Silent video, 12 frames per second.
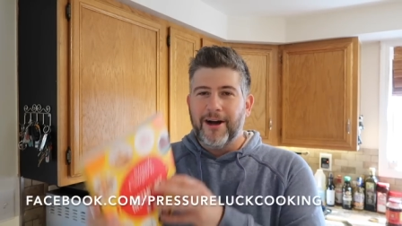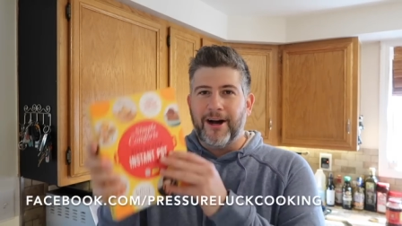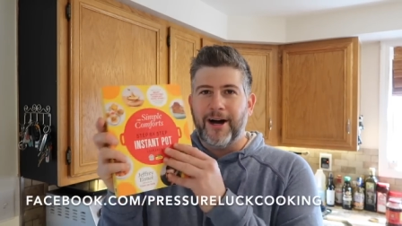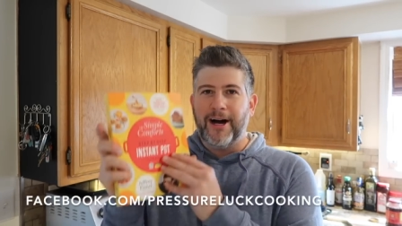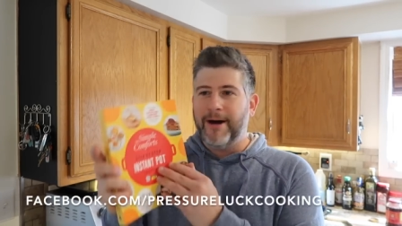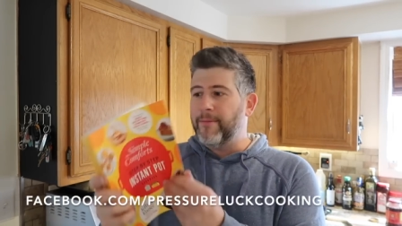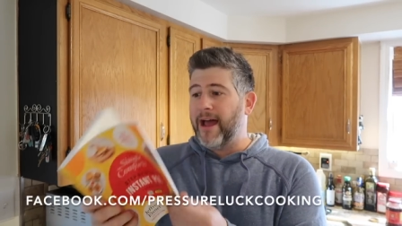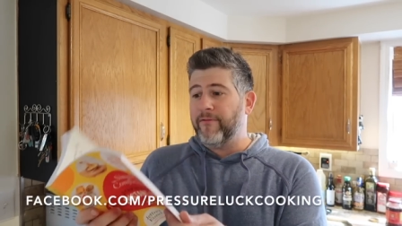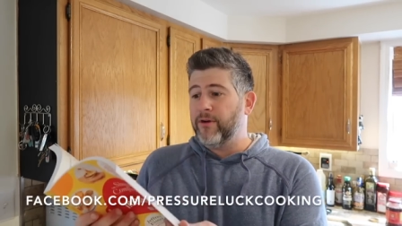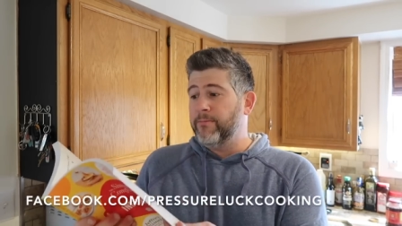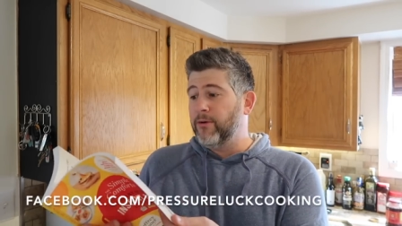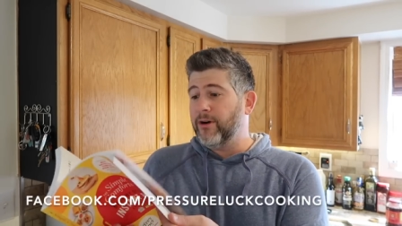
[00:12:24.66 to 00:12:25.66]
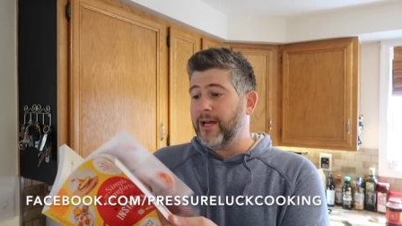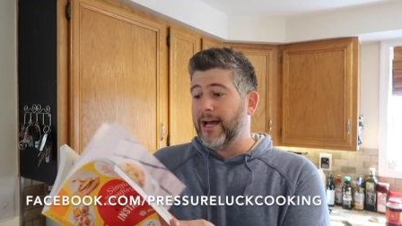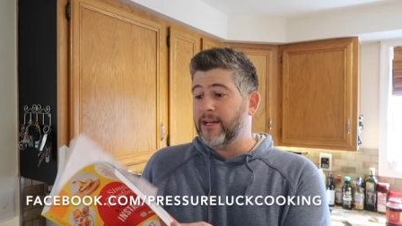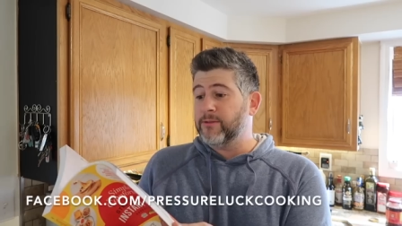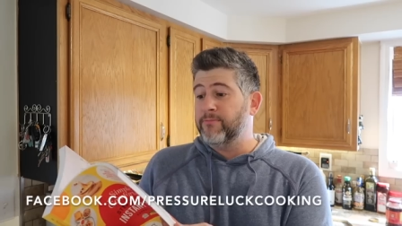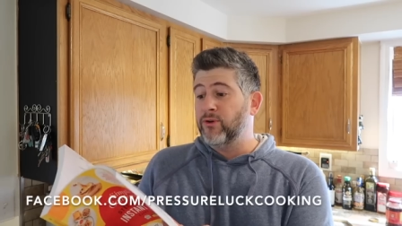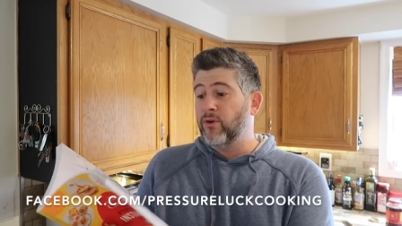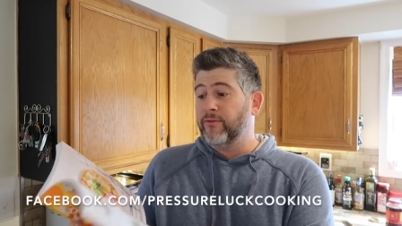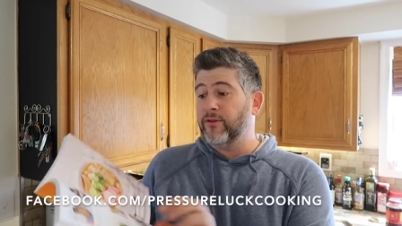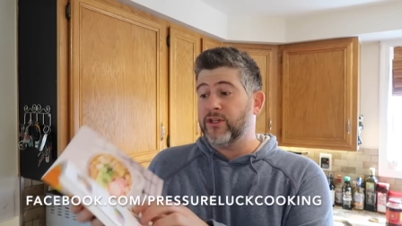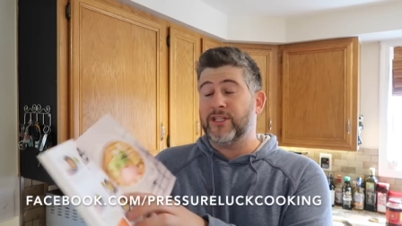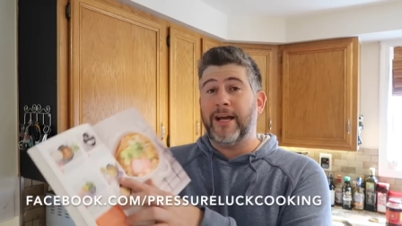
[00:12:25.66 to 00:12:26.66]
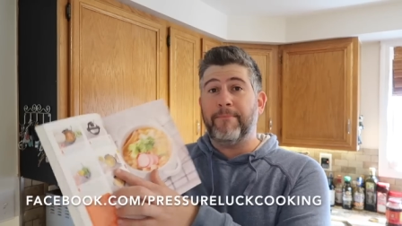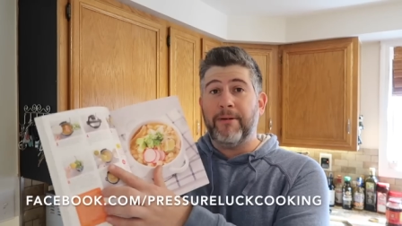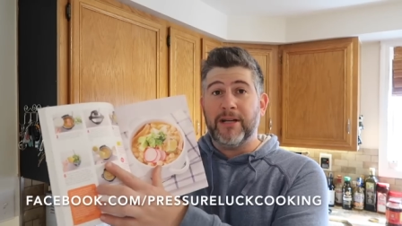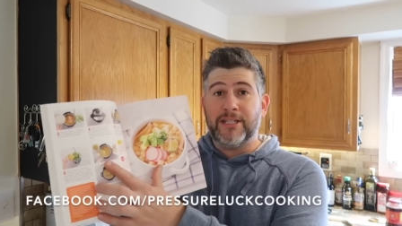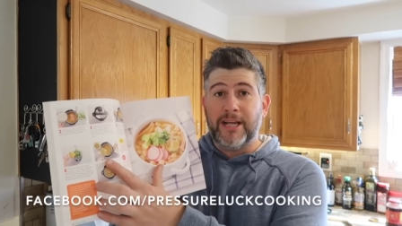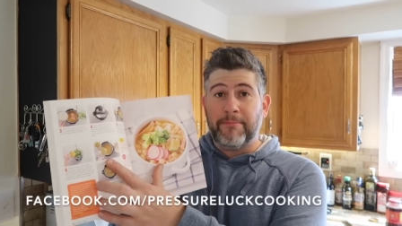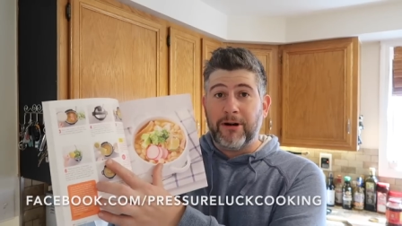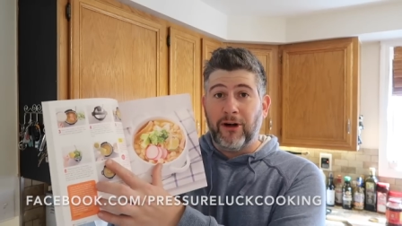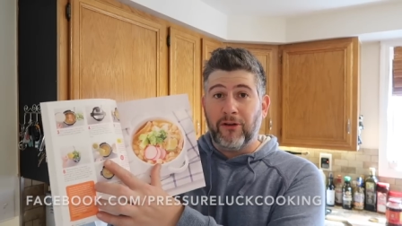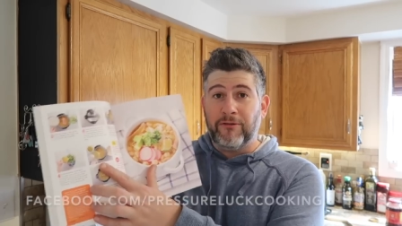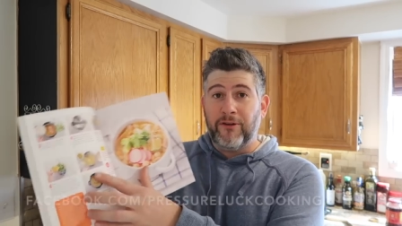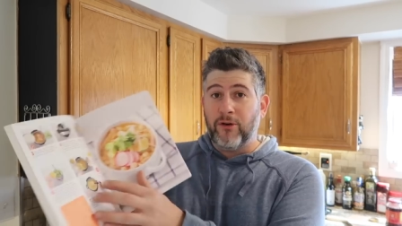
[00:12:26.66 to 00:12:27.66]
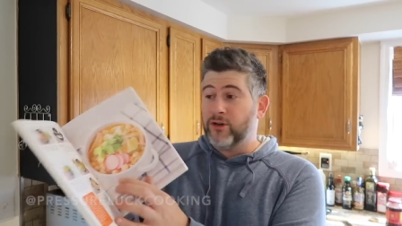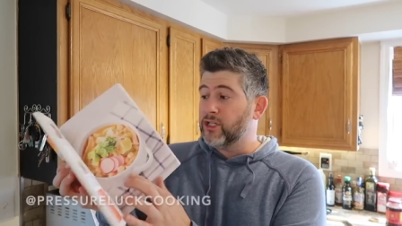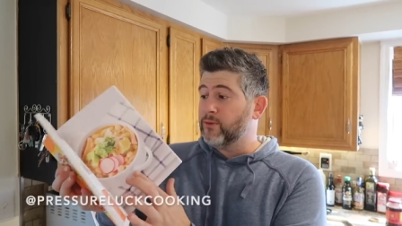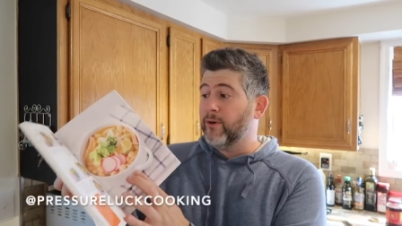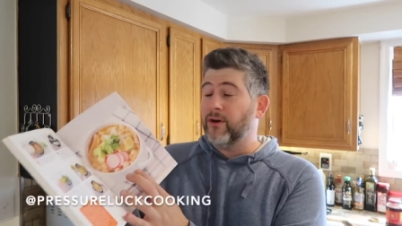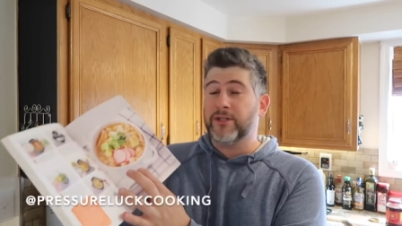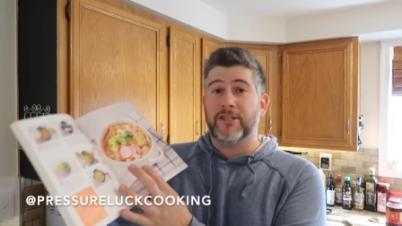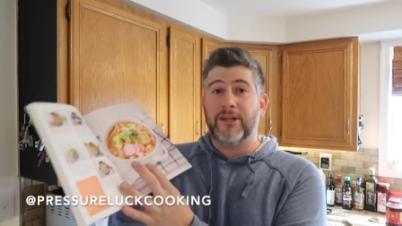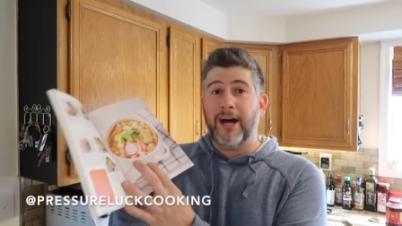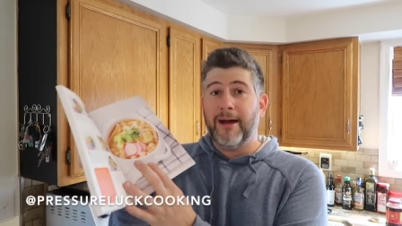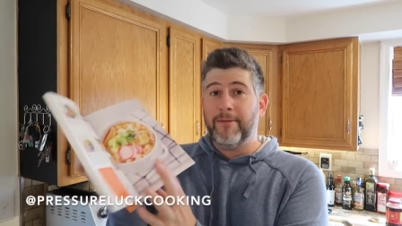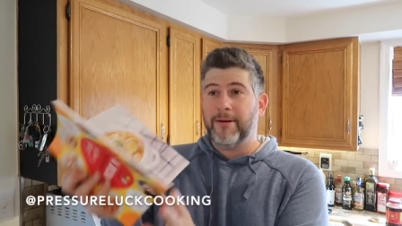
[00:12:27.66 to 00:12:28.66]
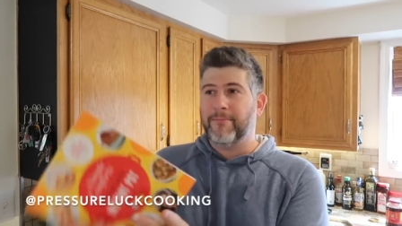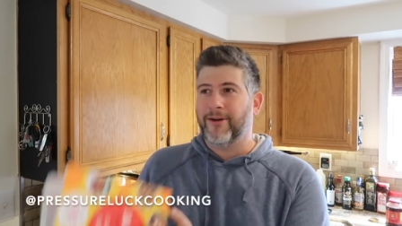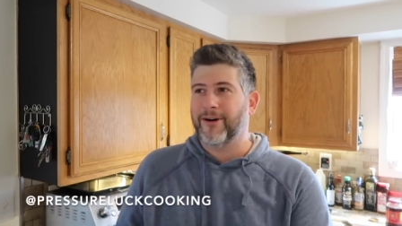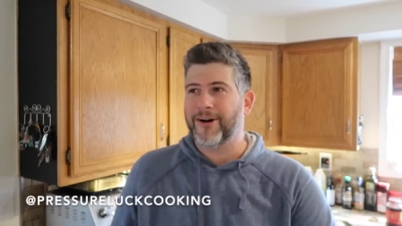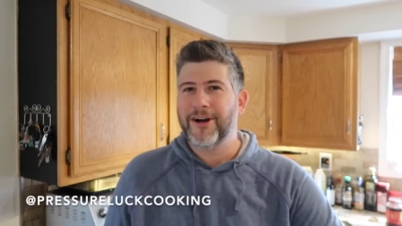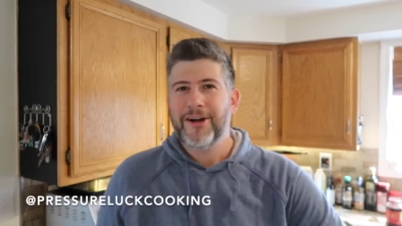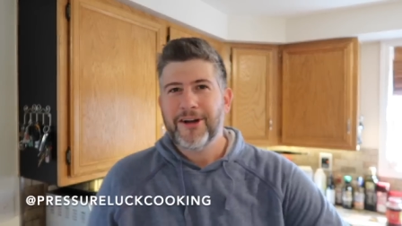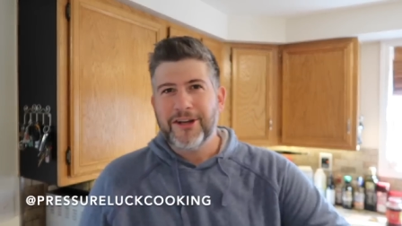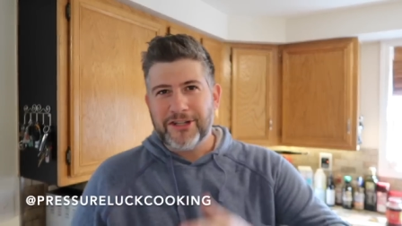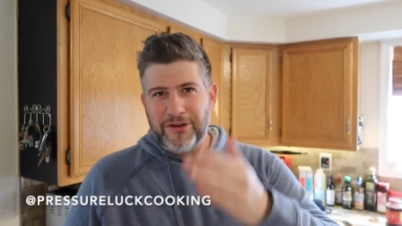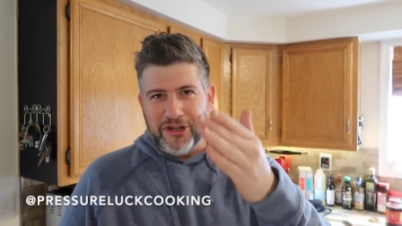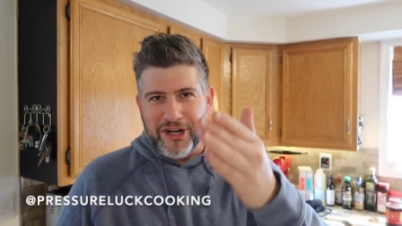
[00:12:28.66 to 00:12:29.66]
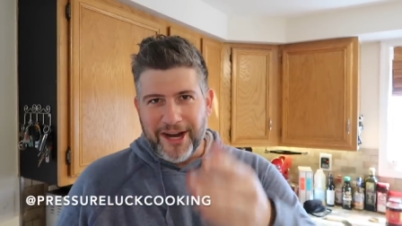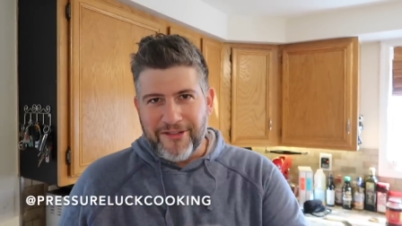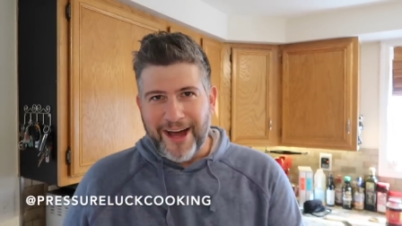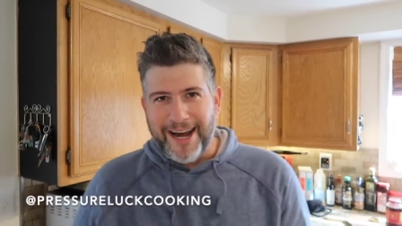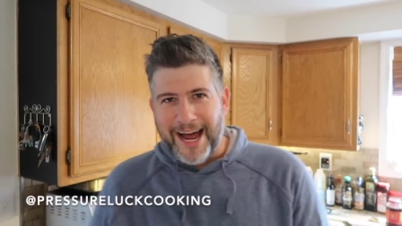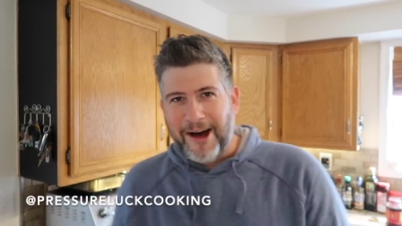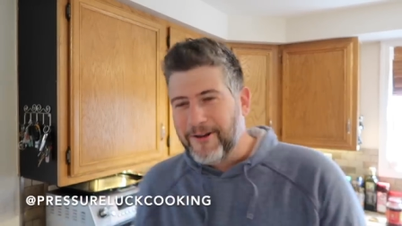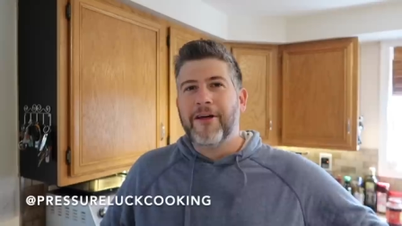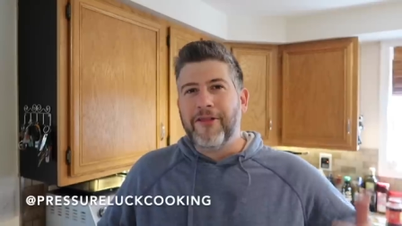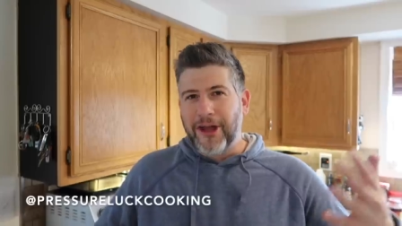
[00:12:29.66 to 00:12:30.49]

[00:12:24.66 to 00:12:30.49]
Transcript: Um, every book has beautiful step-by-step -step color photos as well as a timing bar, so check that out.